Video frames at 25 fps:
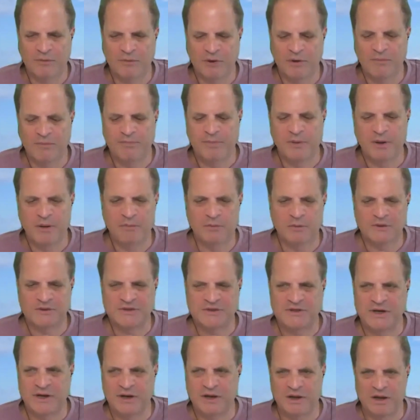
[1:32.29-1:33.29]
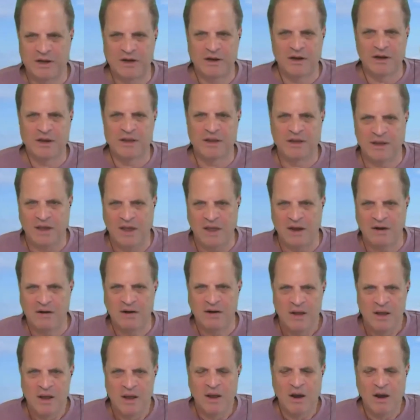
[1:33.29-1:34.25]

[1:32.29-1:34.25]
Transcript: loop, and we're seeing it again.